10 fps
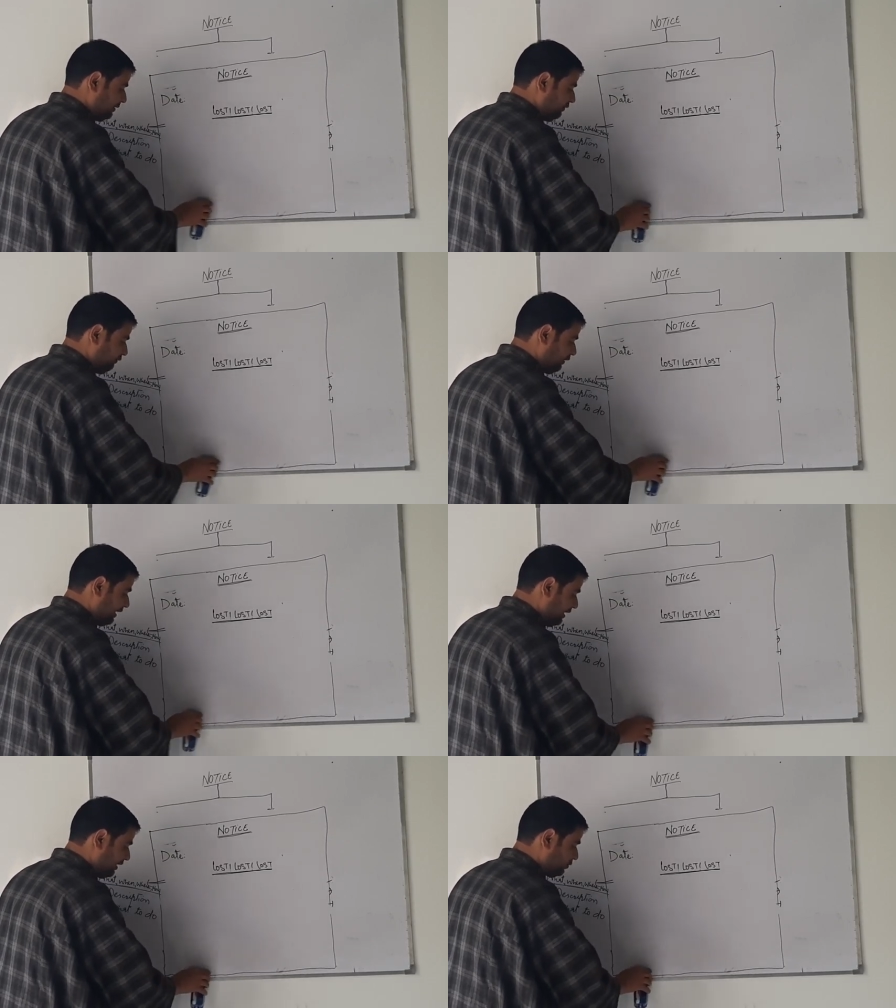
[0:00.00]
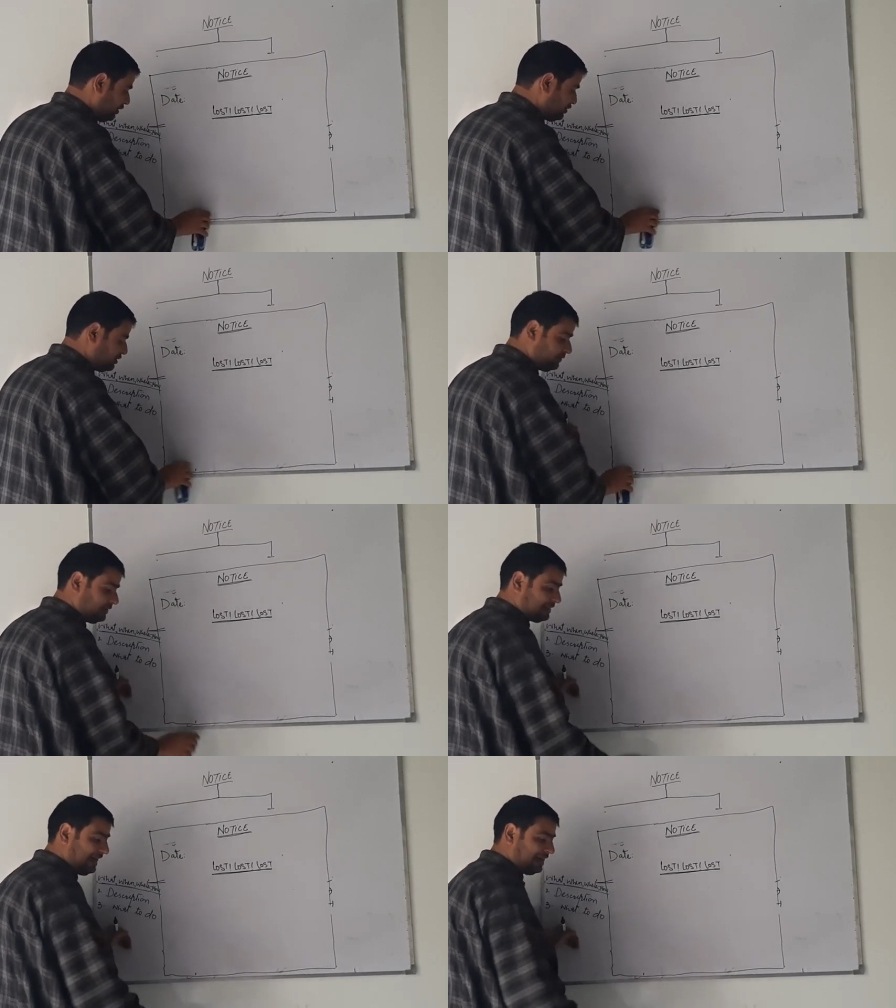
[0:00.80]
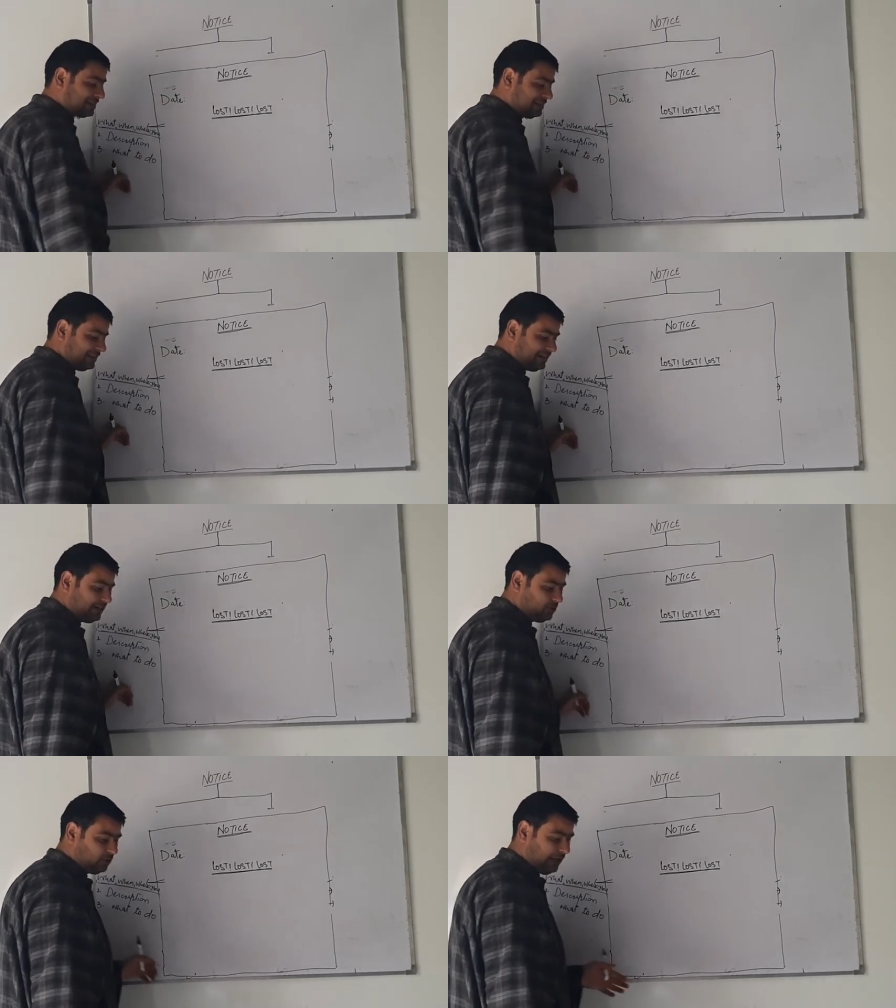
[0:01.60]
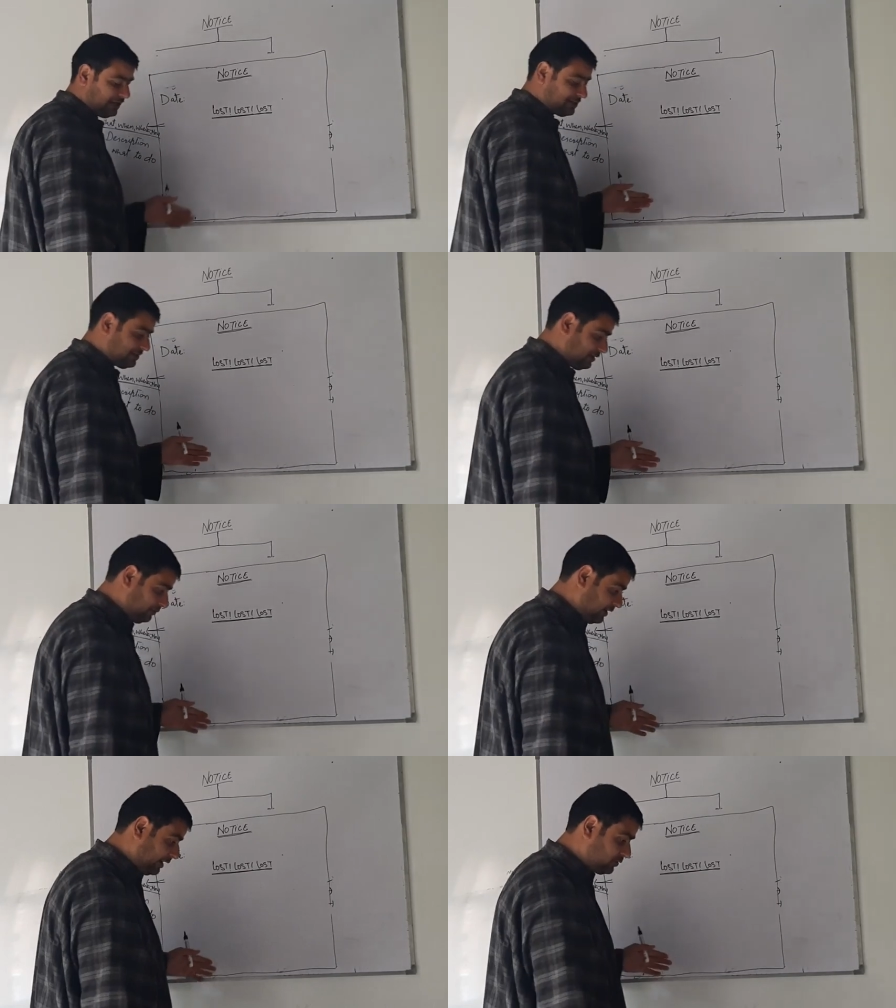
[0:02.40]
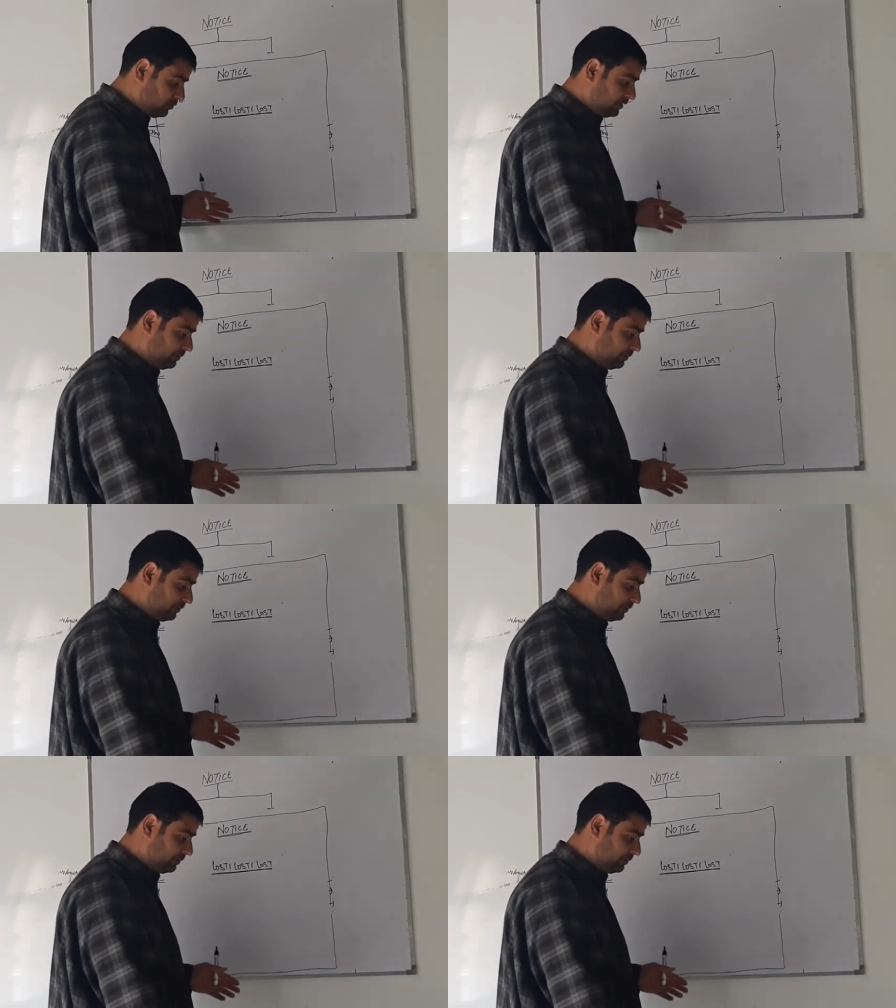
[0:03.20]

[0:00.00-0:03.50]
where a question was asked that you lost something. I do not